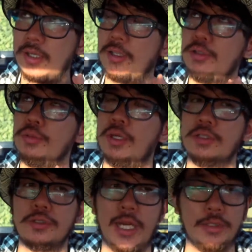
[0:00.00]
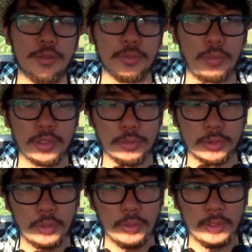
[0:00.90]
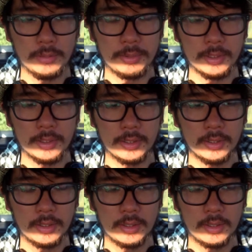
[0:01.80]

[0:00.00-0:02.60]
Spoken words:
don't know what you would call it, but like